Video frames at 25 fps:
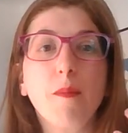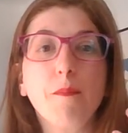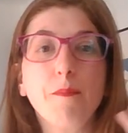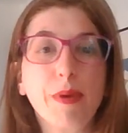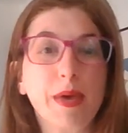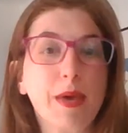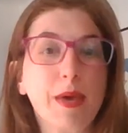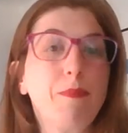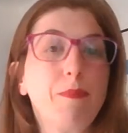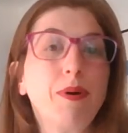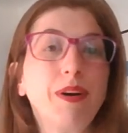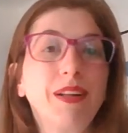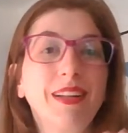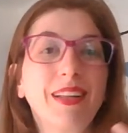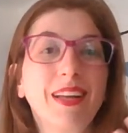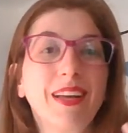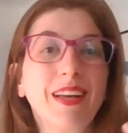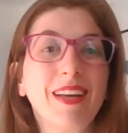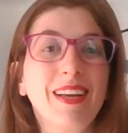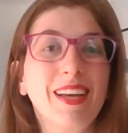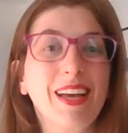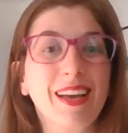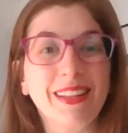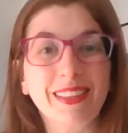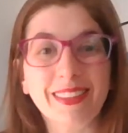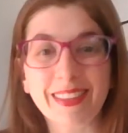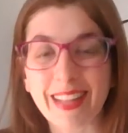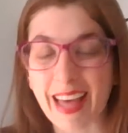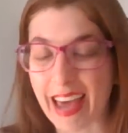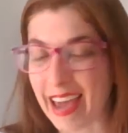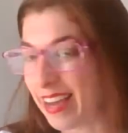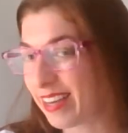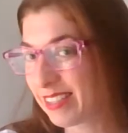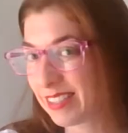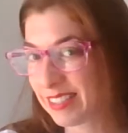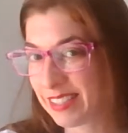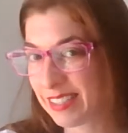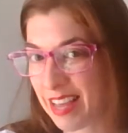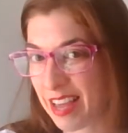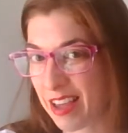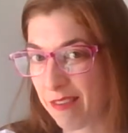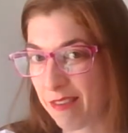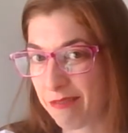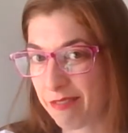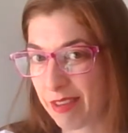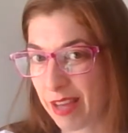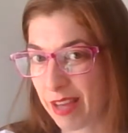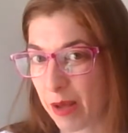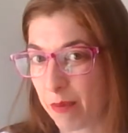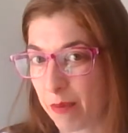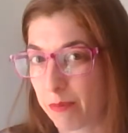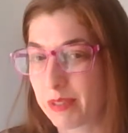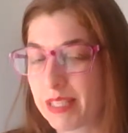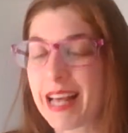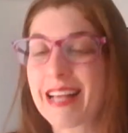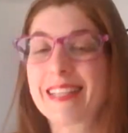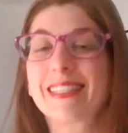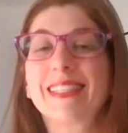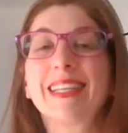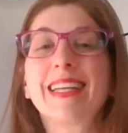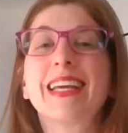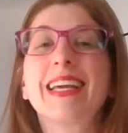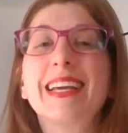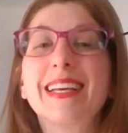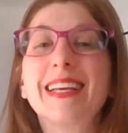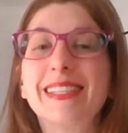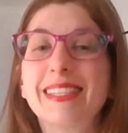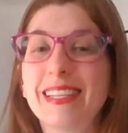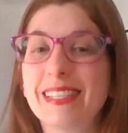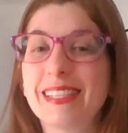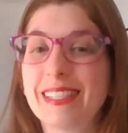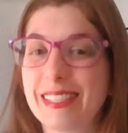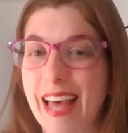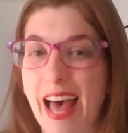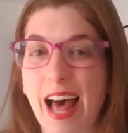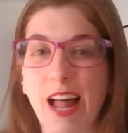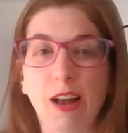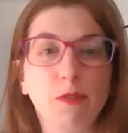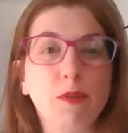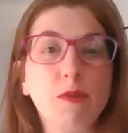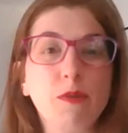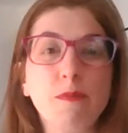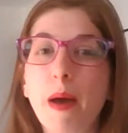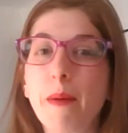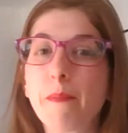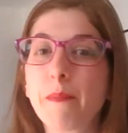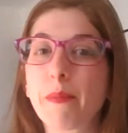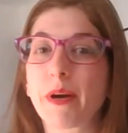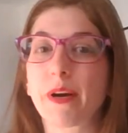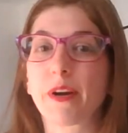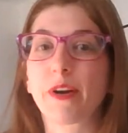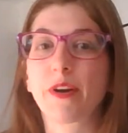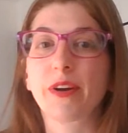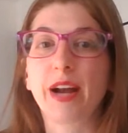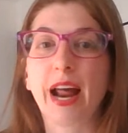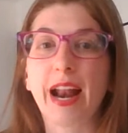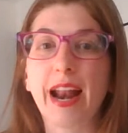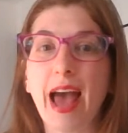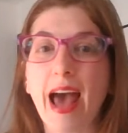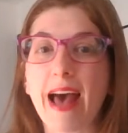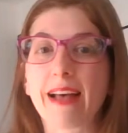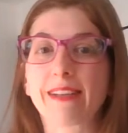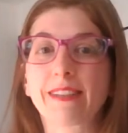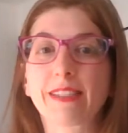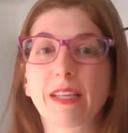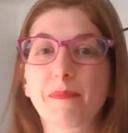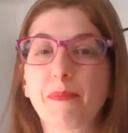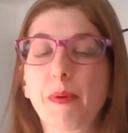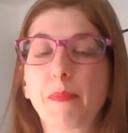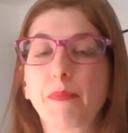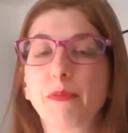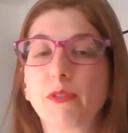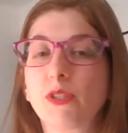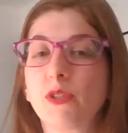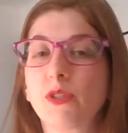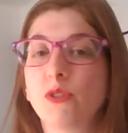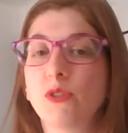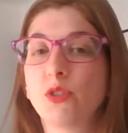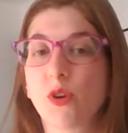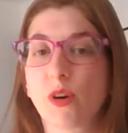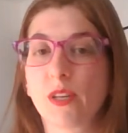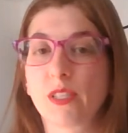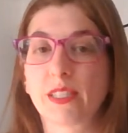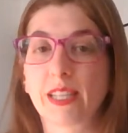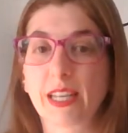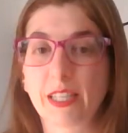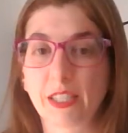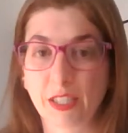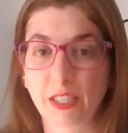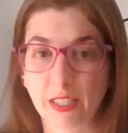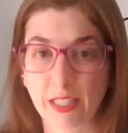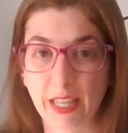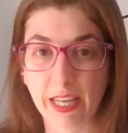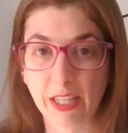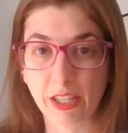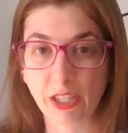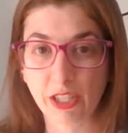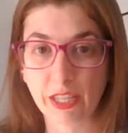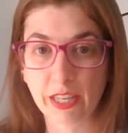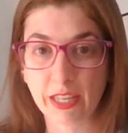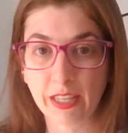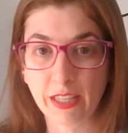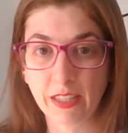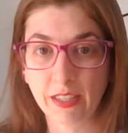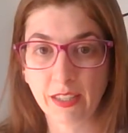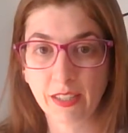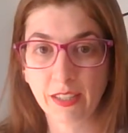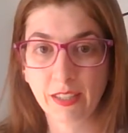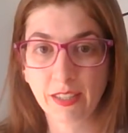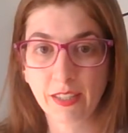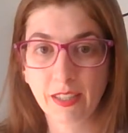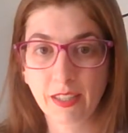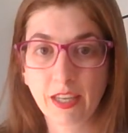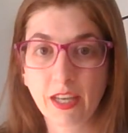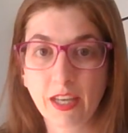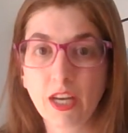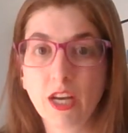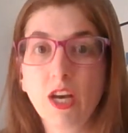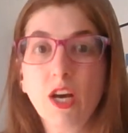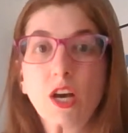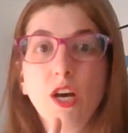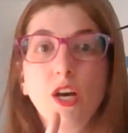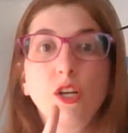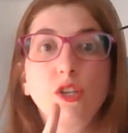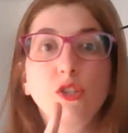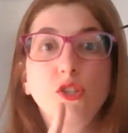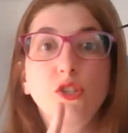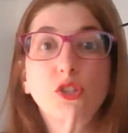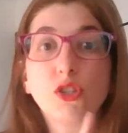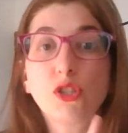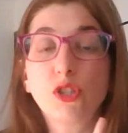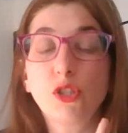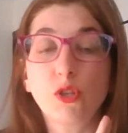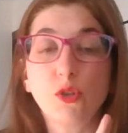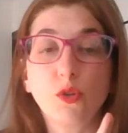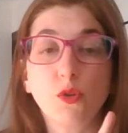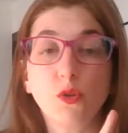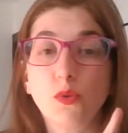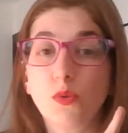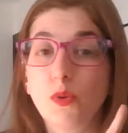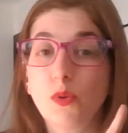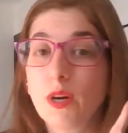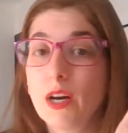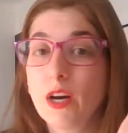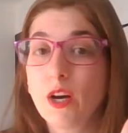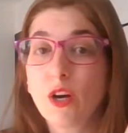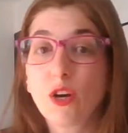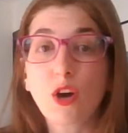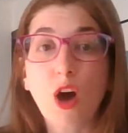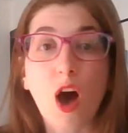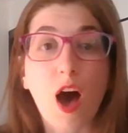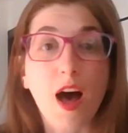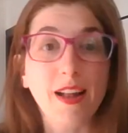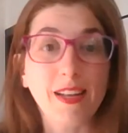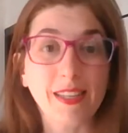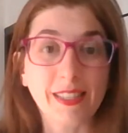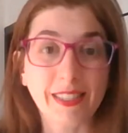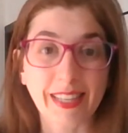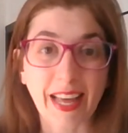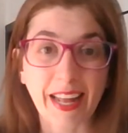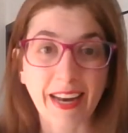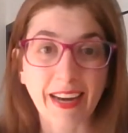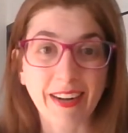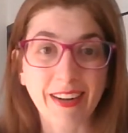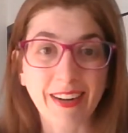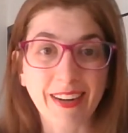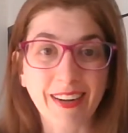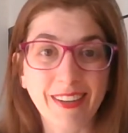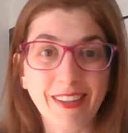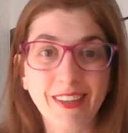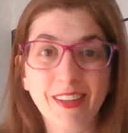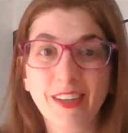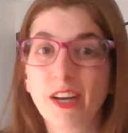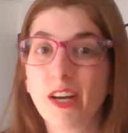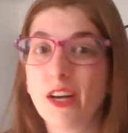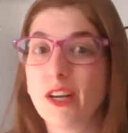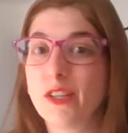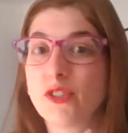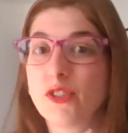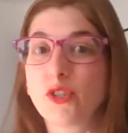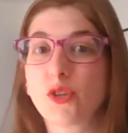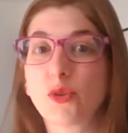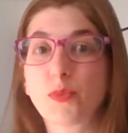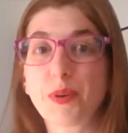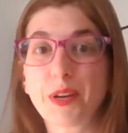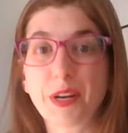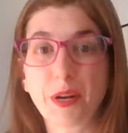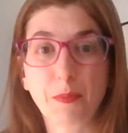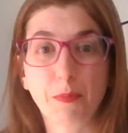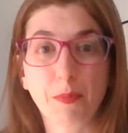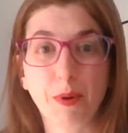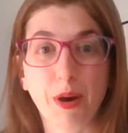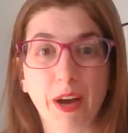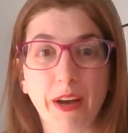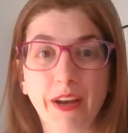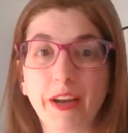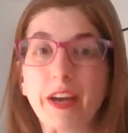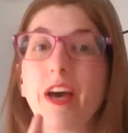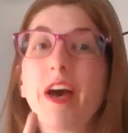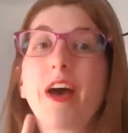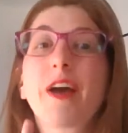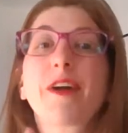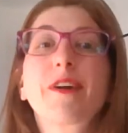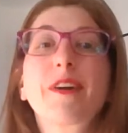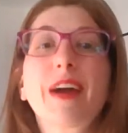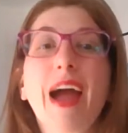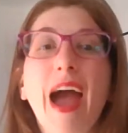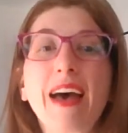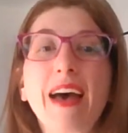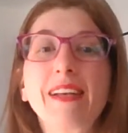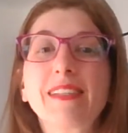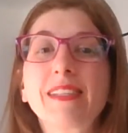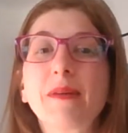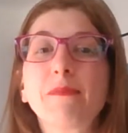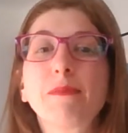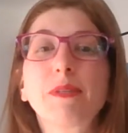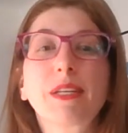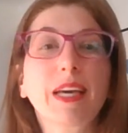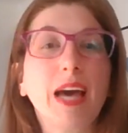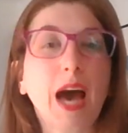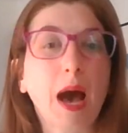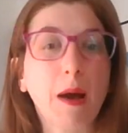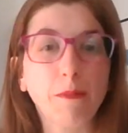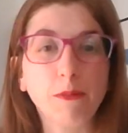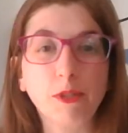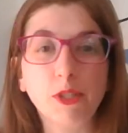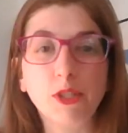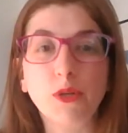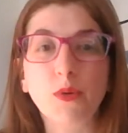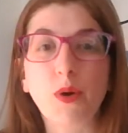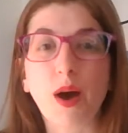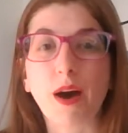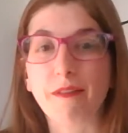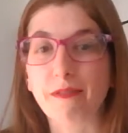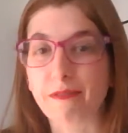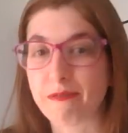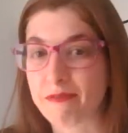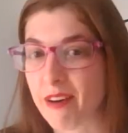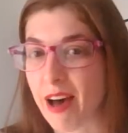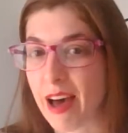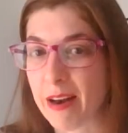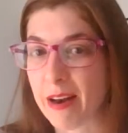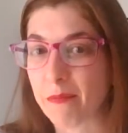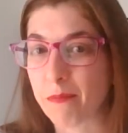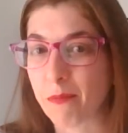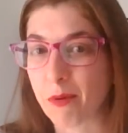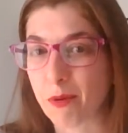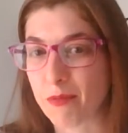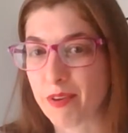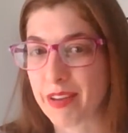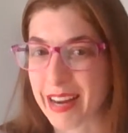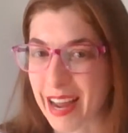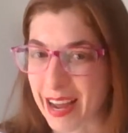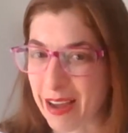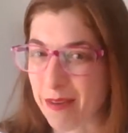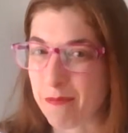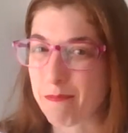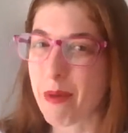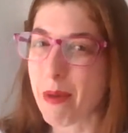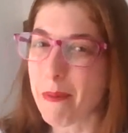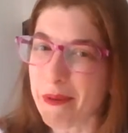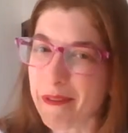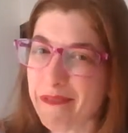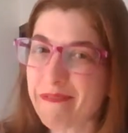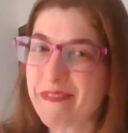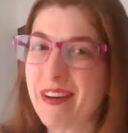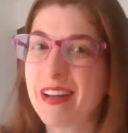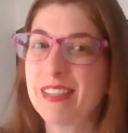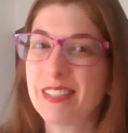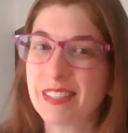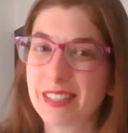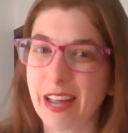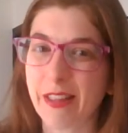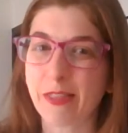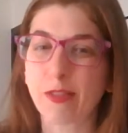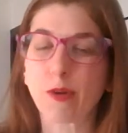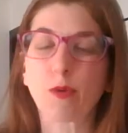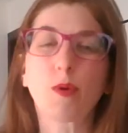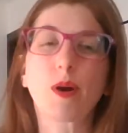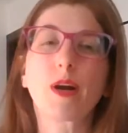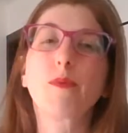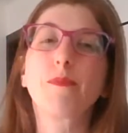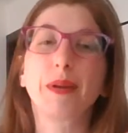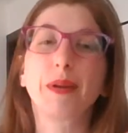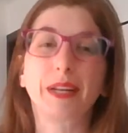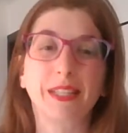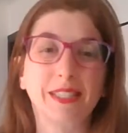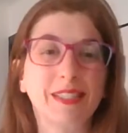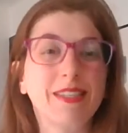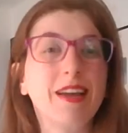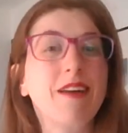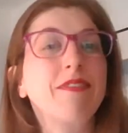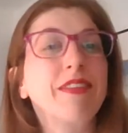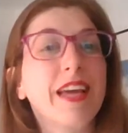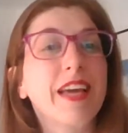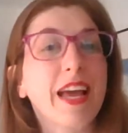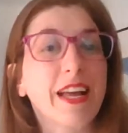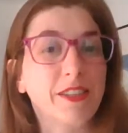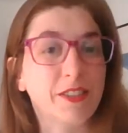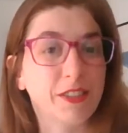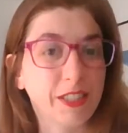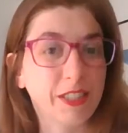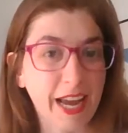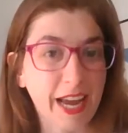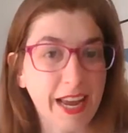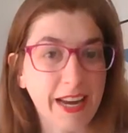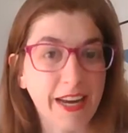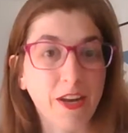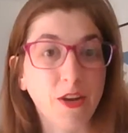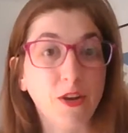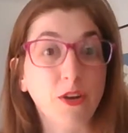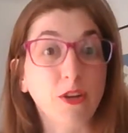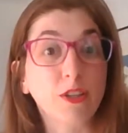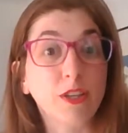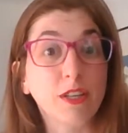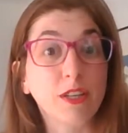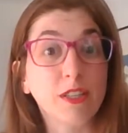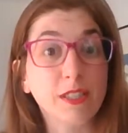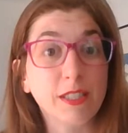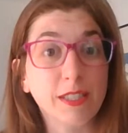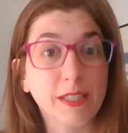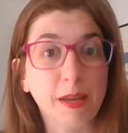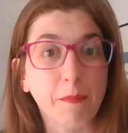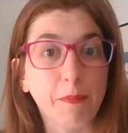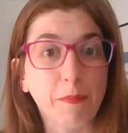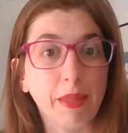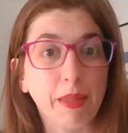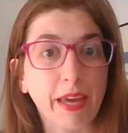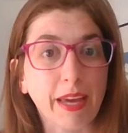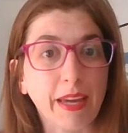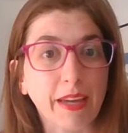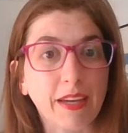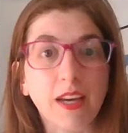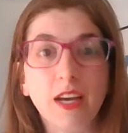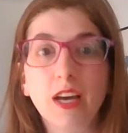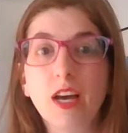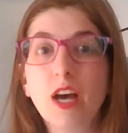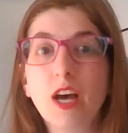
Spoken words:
People like seeing films. It's an easy sell. Remember, you're not asking people to endorse legislation, to call a senator, to read a book. You're asking them to come to a fun movie night. Maybe fun's not the word, but it's definitely entertaining. You'll learn something.